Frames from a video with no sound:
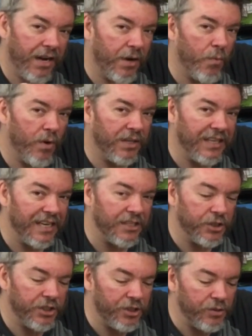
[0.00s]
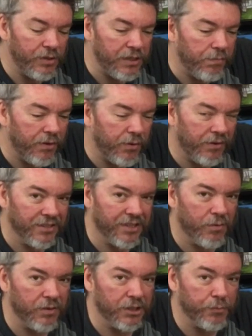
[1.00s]
I didn't want to get too deep into it because
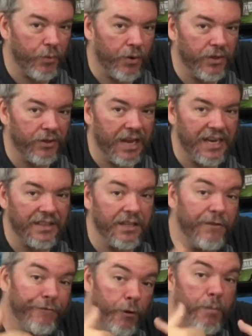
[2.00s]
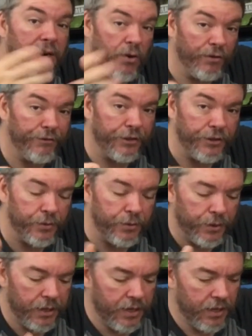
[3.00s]
I don't want to spoil anything for me or for you,